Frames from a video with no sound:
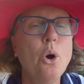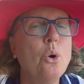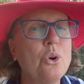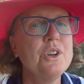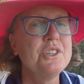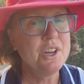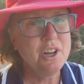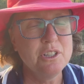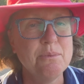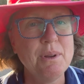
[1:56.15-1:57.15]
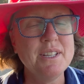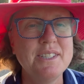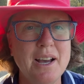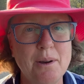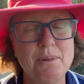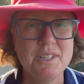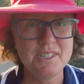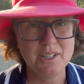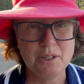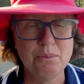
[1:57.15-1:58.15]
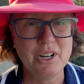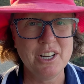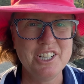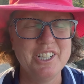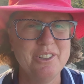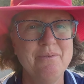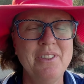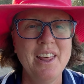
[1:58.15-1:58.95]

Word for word: or solemn Sabbath celebration.